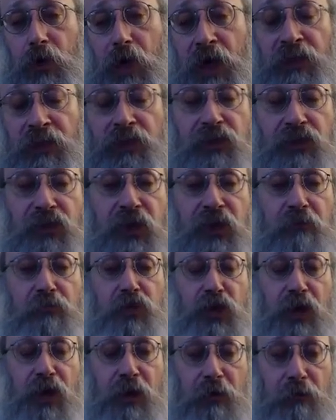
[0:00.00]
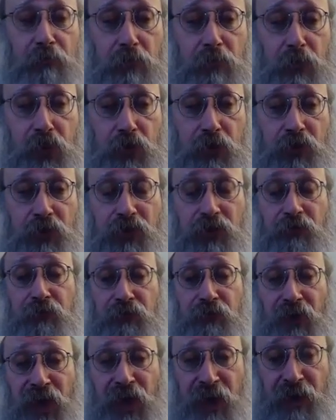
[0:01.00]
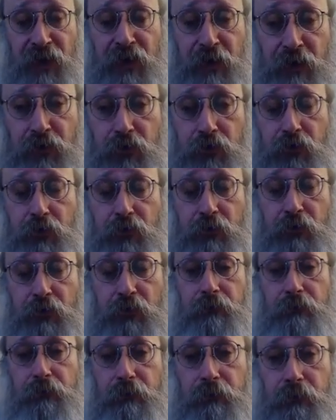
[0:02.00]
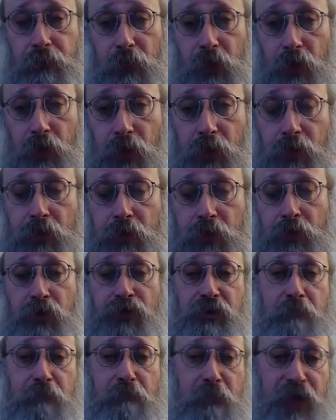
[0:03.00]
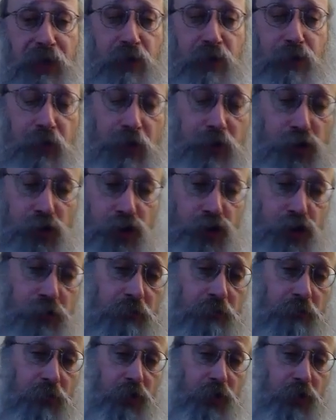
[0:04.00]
At the same time, Tiferet, there is a medrash.